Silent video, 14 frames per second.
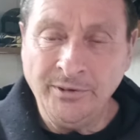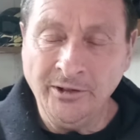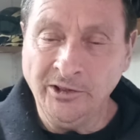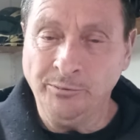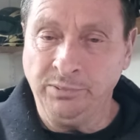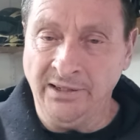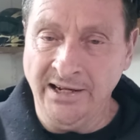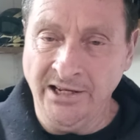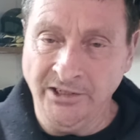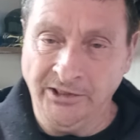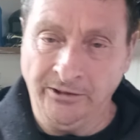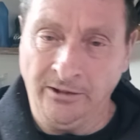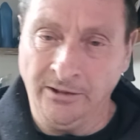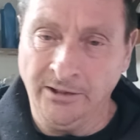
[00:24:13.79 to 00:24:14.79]
There's
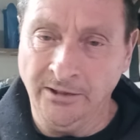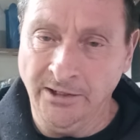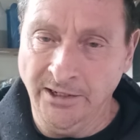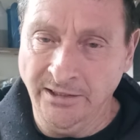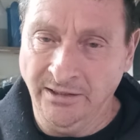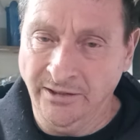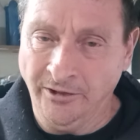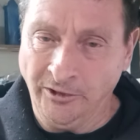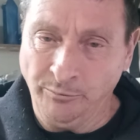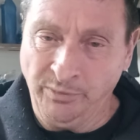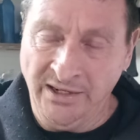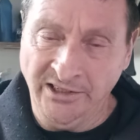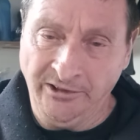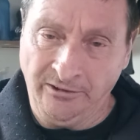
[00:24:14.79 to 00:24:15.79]
brands that are good, there's
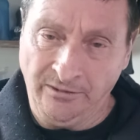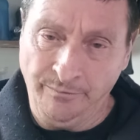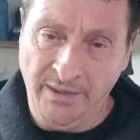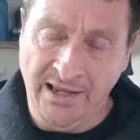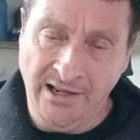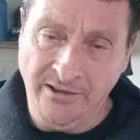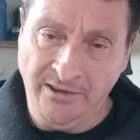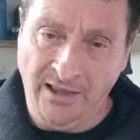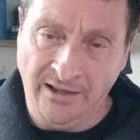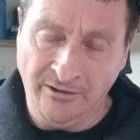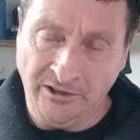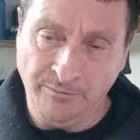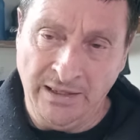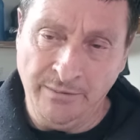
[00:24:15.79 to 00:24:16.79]
brands that are bad,
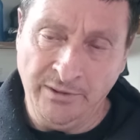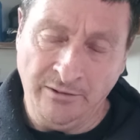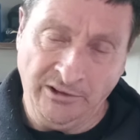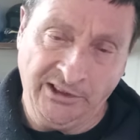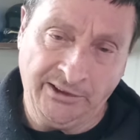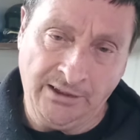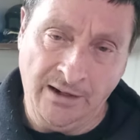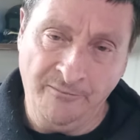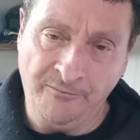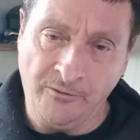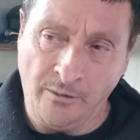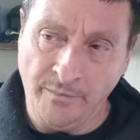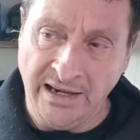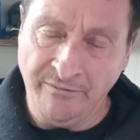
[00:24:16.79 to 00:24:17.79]
and there's people that will stick up
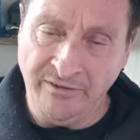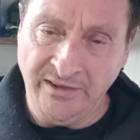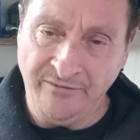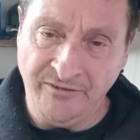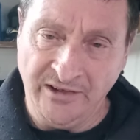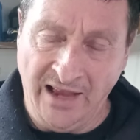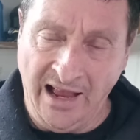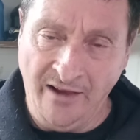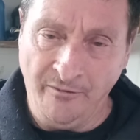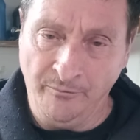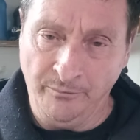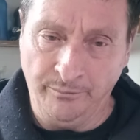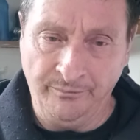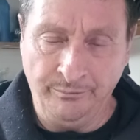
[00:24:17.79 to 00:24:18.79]
for them, even if you have
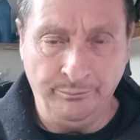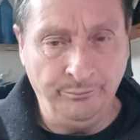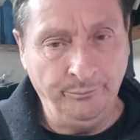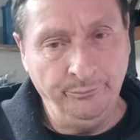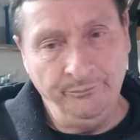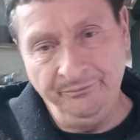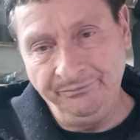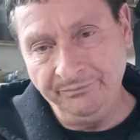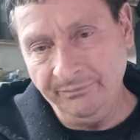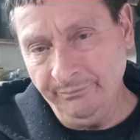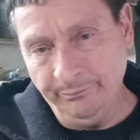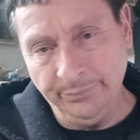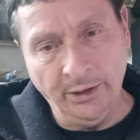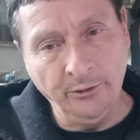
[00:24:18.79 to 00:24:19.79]
them
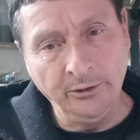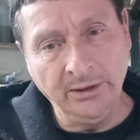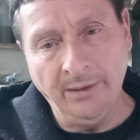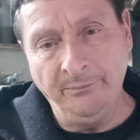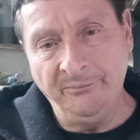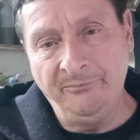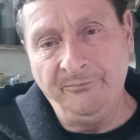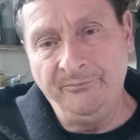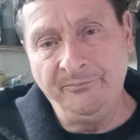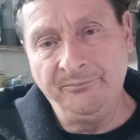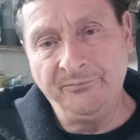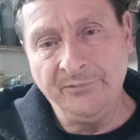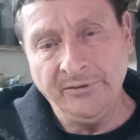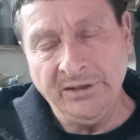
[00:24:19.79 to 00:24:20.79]
blowed up
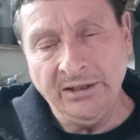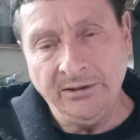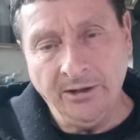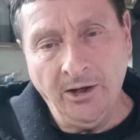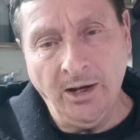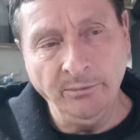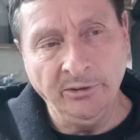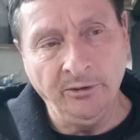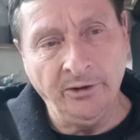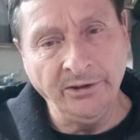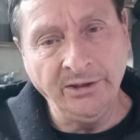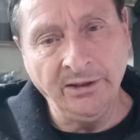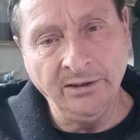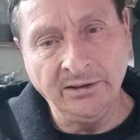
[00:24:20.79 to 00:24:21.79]
50 times
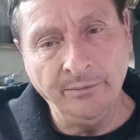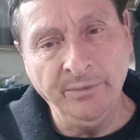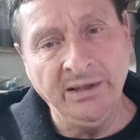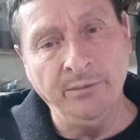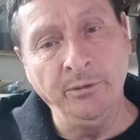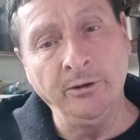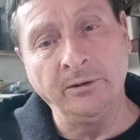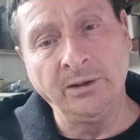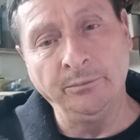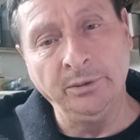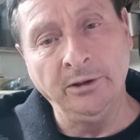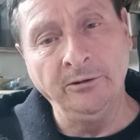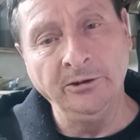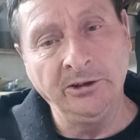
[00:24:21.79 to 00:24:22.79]
on you. To me, a motor
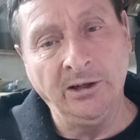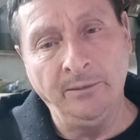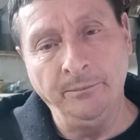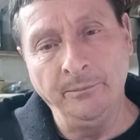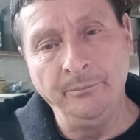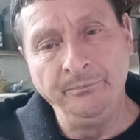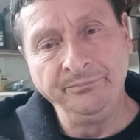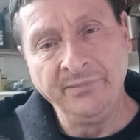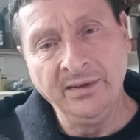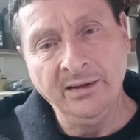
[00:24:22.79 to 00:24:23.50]
that blows up